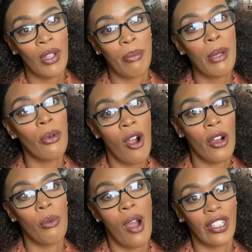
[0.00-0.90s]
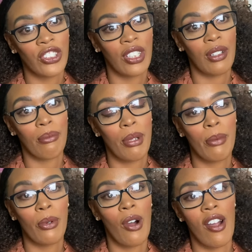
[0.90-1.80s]
people are watching,
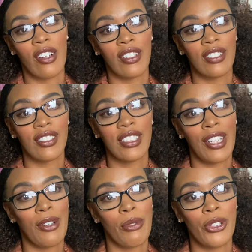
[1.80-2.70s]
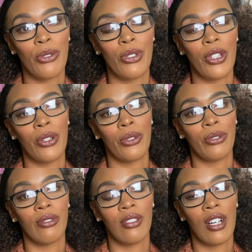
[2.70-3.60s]
people are seeing what you do,